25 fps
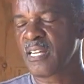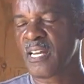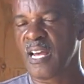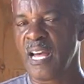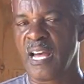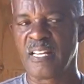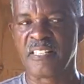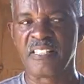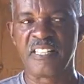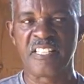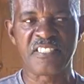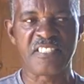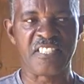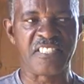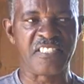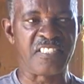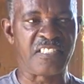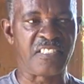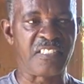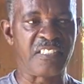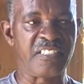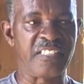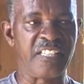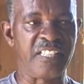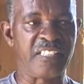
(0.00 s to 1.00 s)
And this is
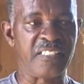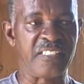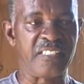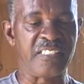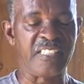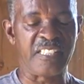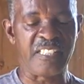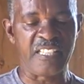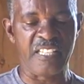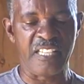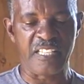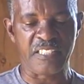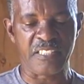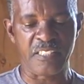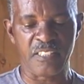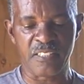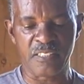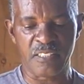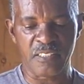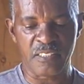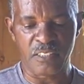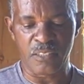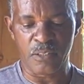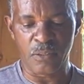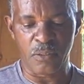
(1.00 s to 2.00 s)
a good indicator,
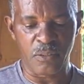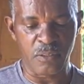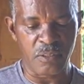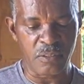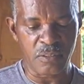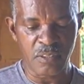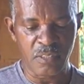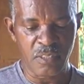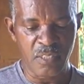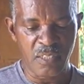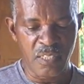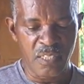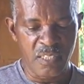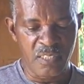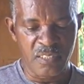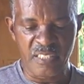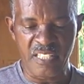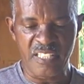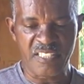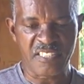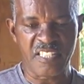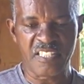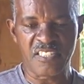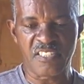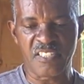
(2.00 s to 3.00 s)
you know.
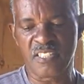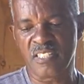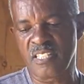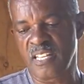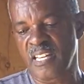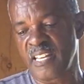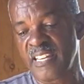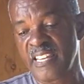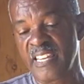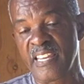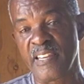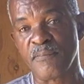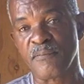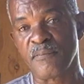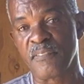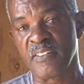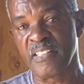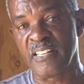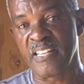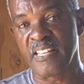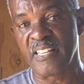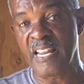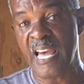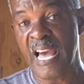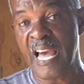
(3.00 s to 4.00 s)
This isn't an
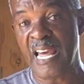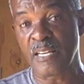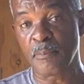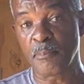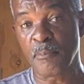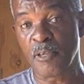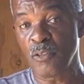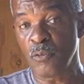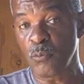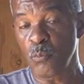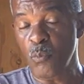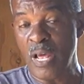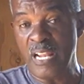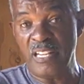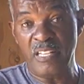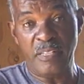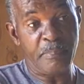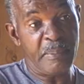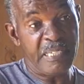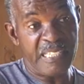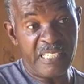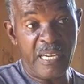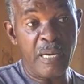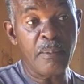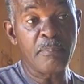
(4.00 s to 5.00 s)
invalid animal. Well, he
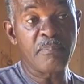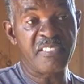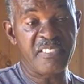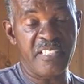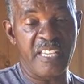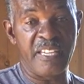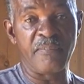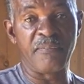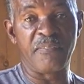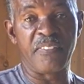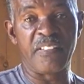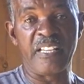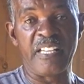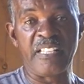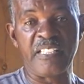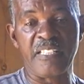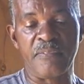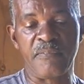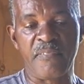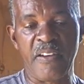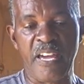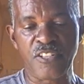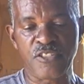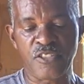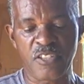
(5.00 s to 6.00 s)
becomes invalid
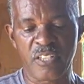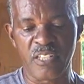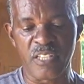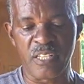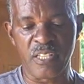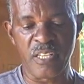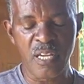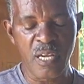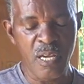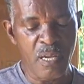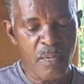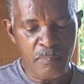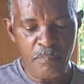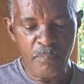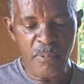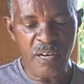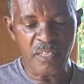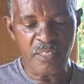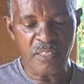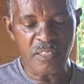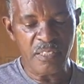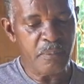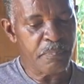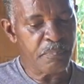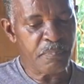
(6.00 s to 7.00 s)
eventually,
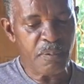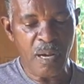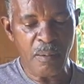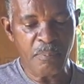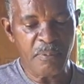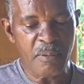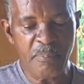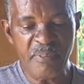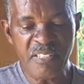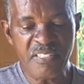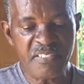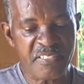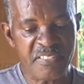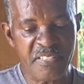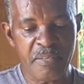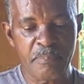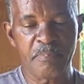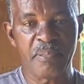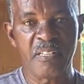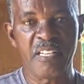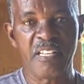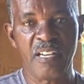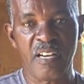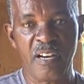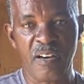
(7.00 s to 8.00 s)
but the problem is
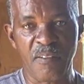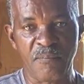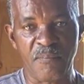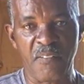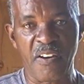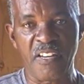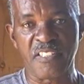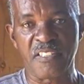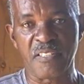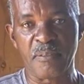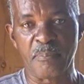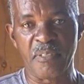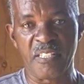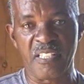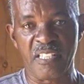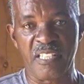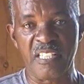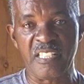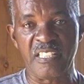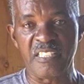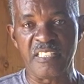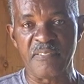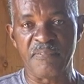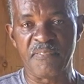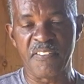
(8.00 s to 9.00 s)
simply a vitamin
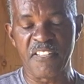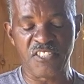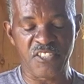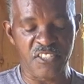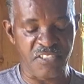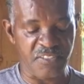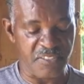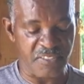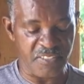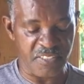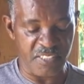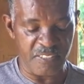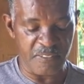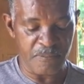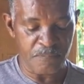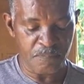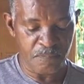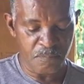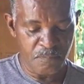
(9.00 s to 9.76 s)
E deficiency.